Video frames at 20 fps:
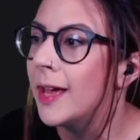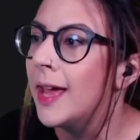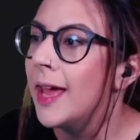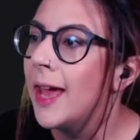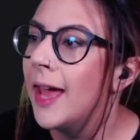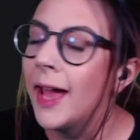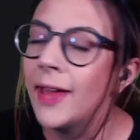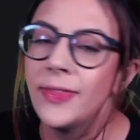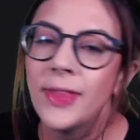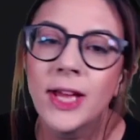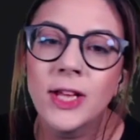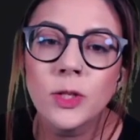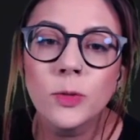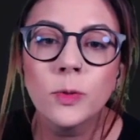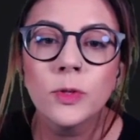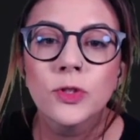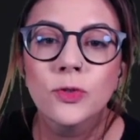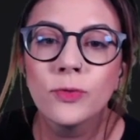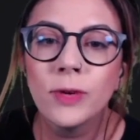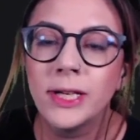And that's
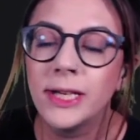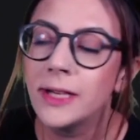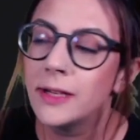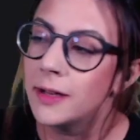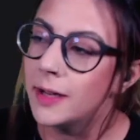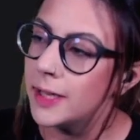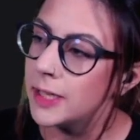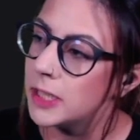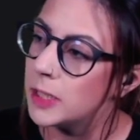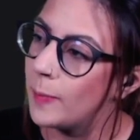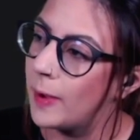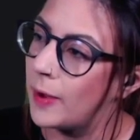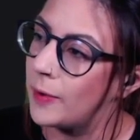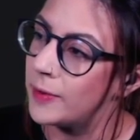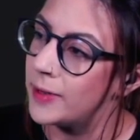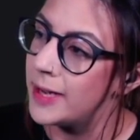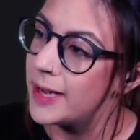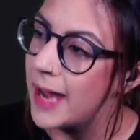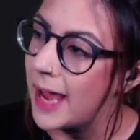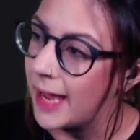what's really nice about
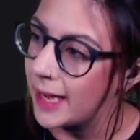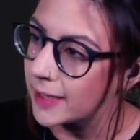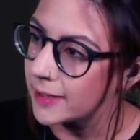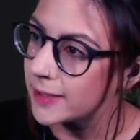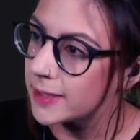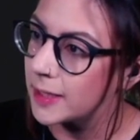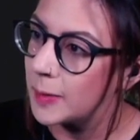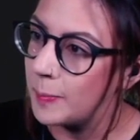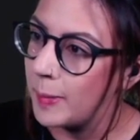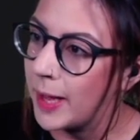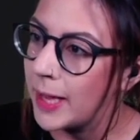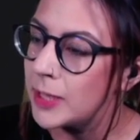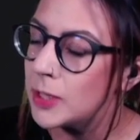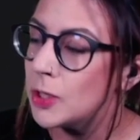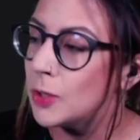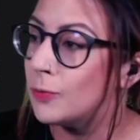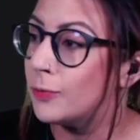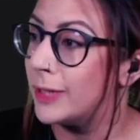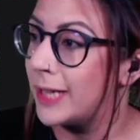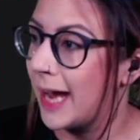Next compared
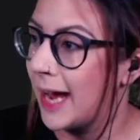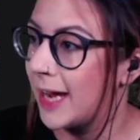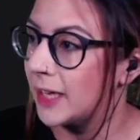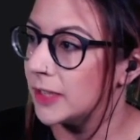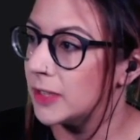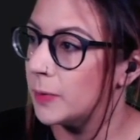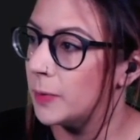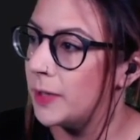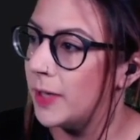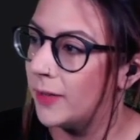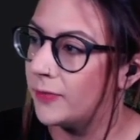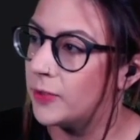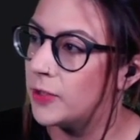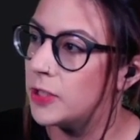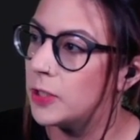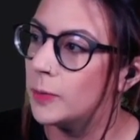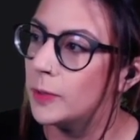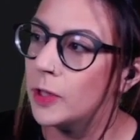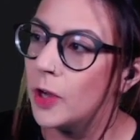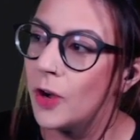to React, when you have to
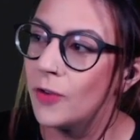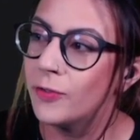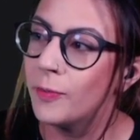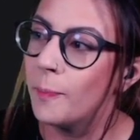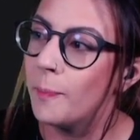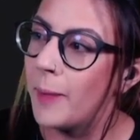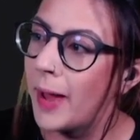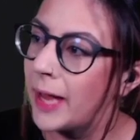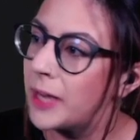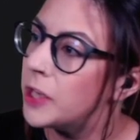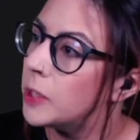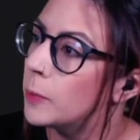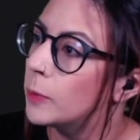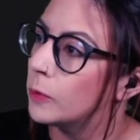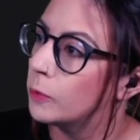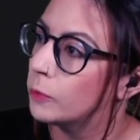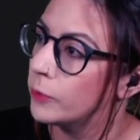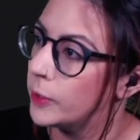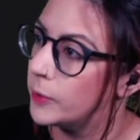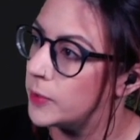do a lot of manual
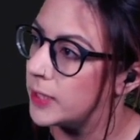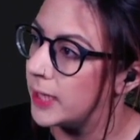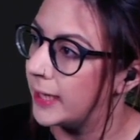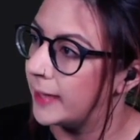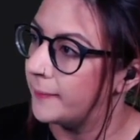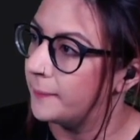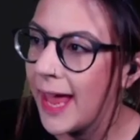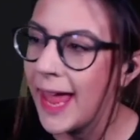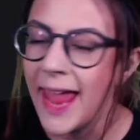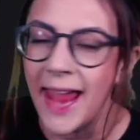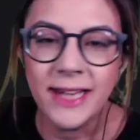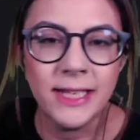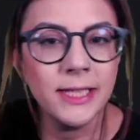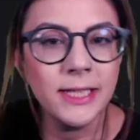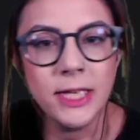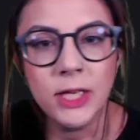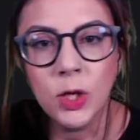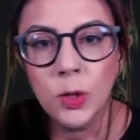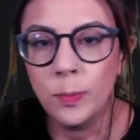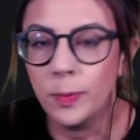routing.
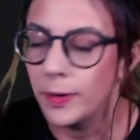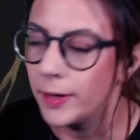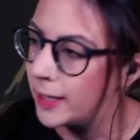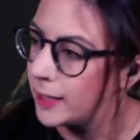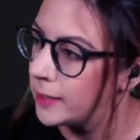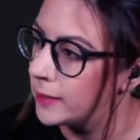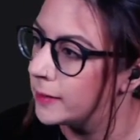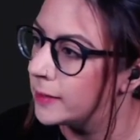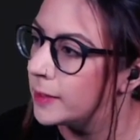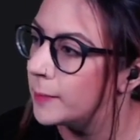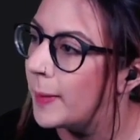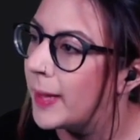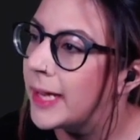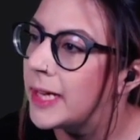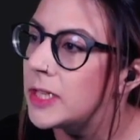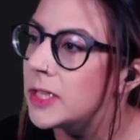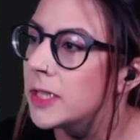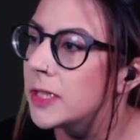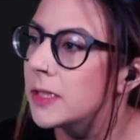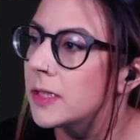Anything you put in the
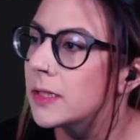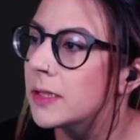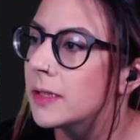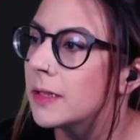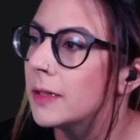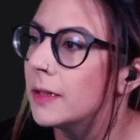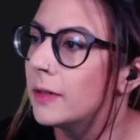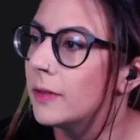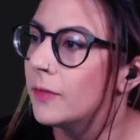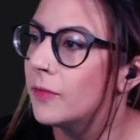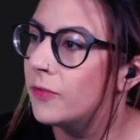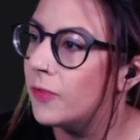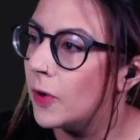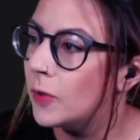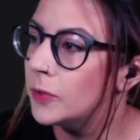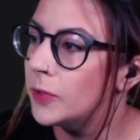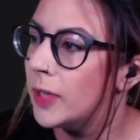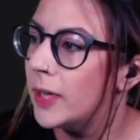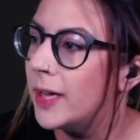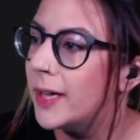pages
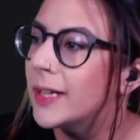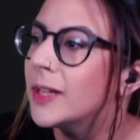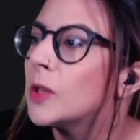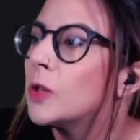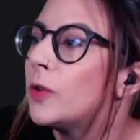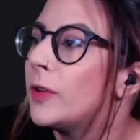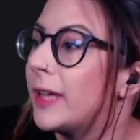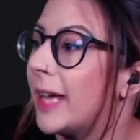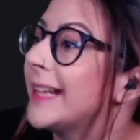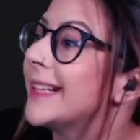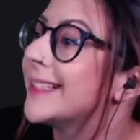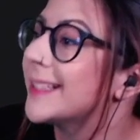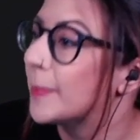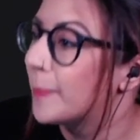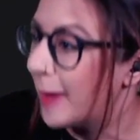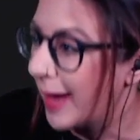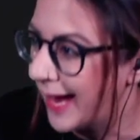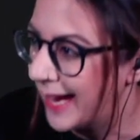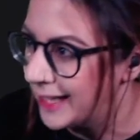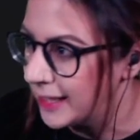folder creates a
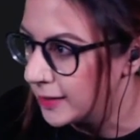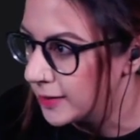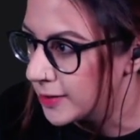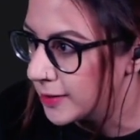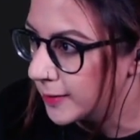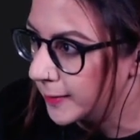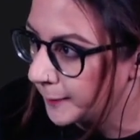page.